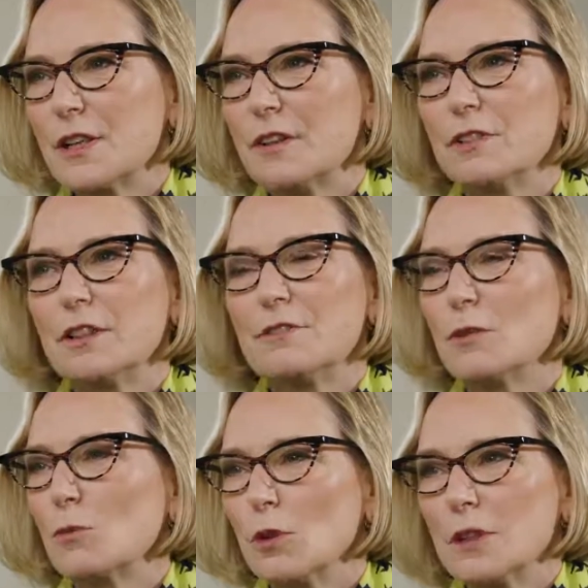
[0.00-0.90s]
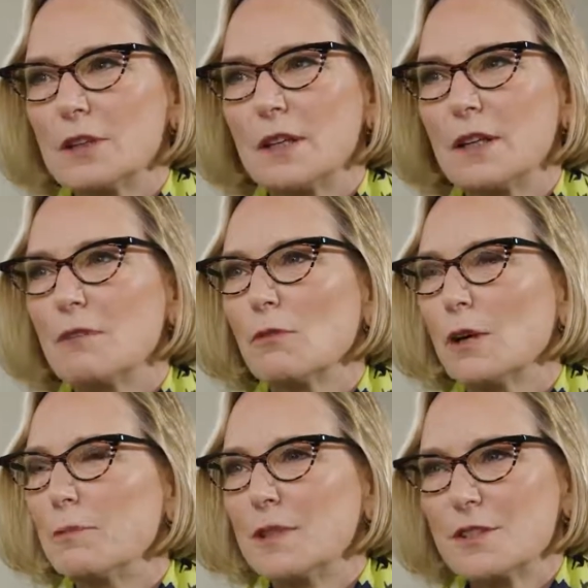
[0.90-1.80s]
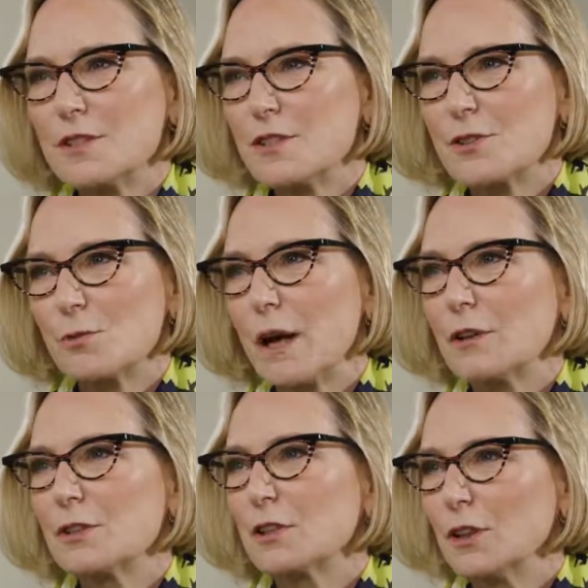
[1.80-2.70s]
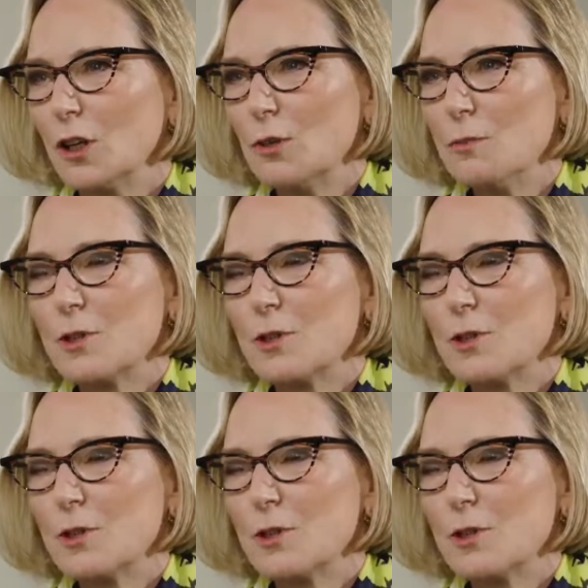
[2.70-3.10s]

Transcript: I've lived and worked and run businesses around the globe,